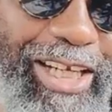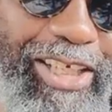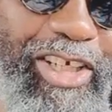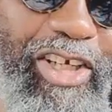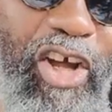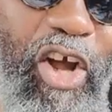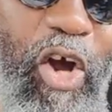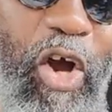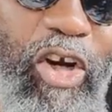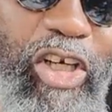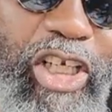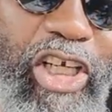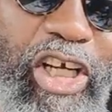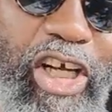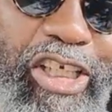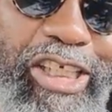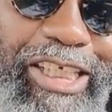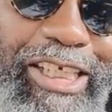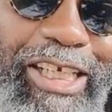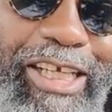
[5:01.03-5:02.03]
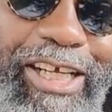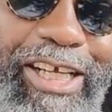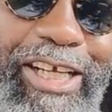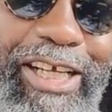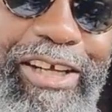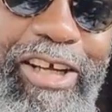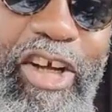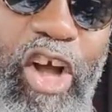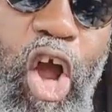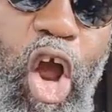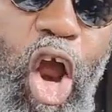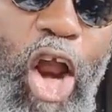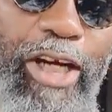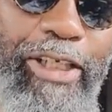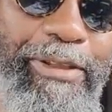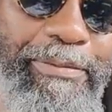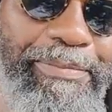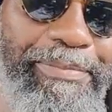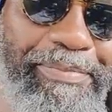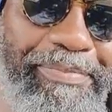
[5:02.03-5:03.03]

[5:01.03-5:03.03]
out the car the, the carton.